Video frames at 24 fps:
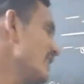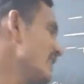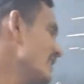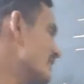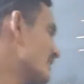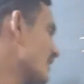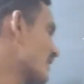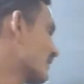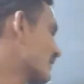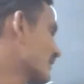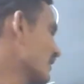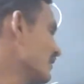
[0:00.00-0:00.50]

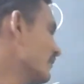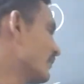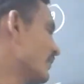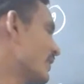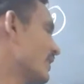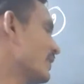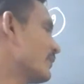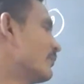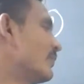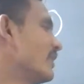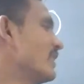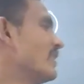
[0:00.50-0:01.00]
In general,
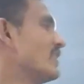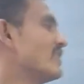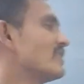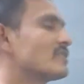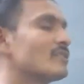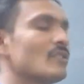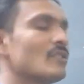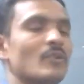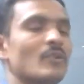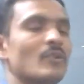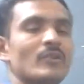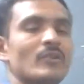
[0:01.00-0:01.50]
where
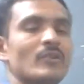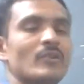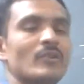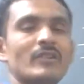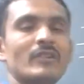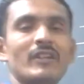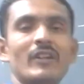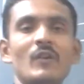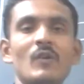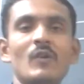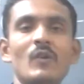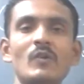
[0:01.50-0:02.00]
b is not
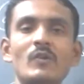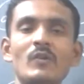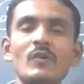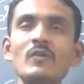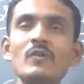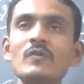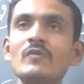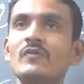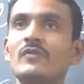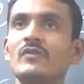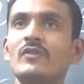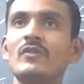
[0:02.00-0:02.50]
equal
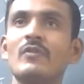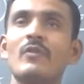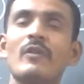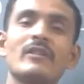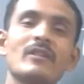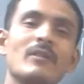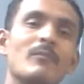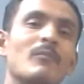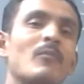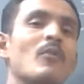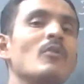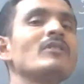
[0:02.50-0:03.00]
to 0. In
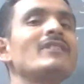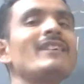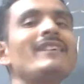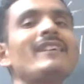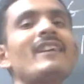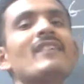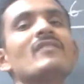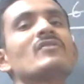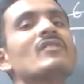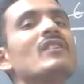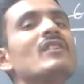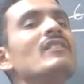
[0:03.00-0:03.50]
the both the
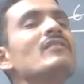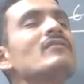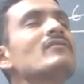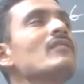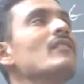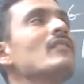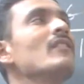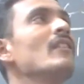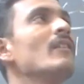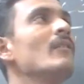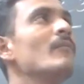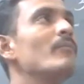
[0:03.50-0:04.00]
cases,
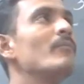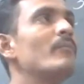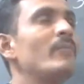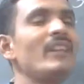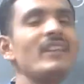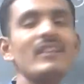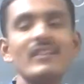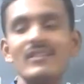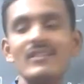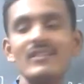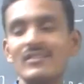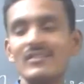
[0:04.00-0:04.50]

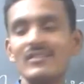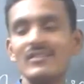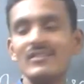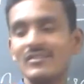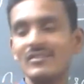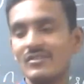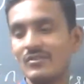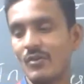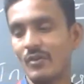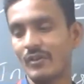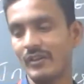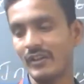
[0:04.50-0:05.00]
b is
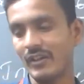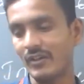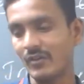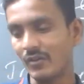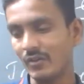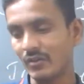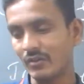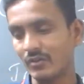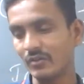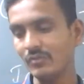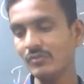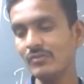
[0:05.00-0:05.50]
not
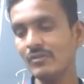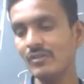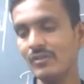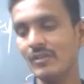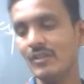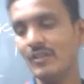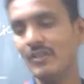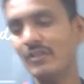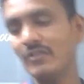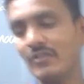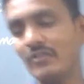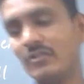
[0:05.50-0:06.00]
equal to
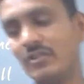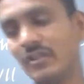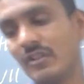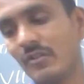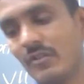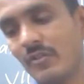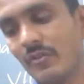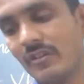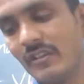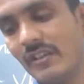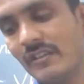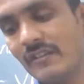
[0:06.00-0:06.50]

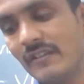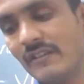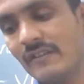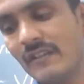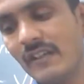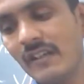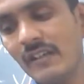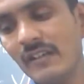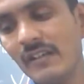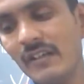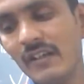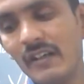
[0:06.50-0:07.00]
0. This
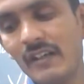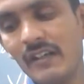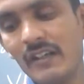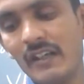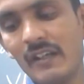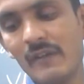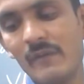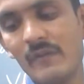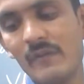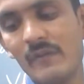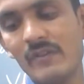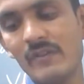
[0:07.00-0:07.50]
is
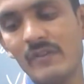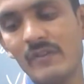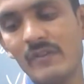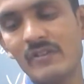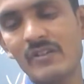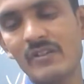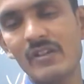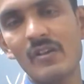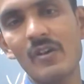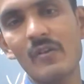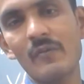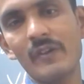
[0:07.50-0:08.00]
a
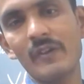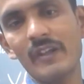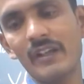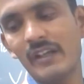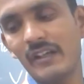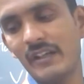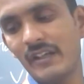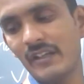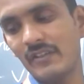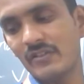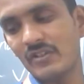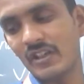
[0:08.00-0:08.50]
division of an
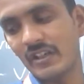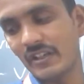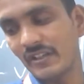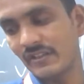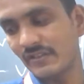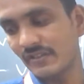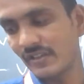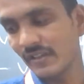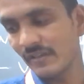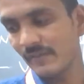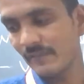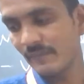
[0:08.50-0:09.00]
integer.
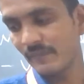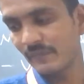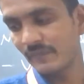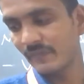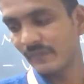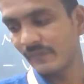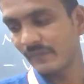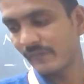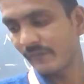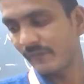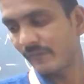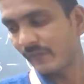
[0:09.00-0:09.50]
Is a
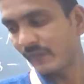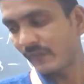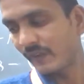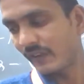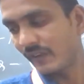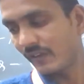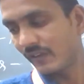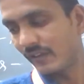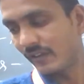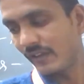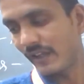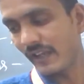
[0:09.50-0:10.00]

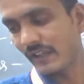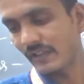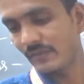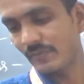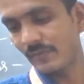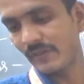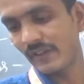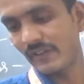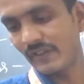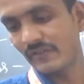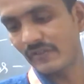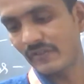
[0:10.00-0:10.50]

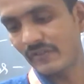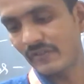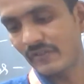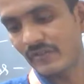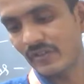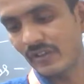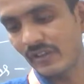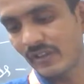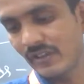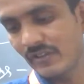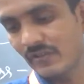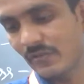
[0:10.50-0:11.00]

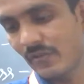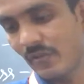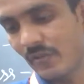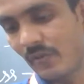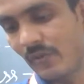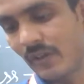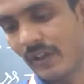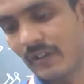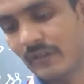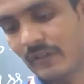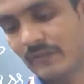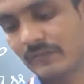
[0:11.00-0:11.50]
explanation is
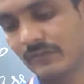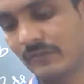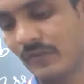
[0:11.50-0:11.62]
over.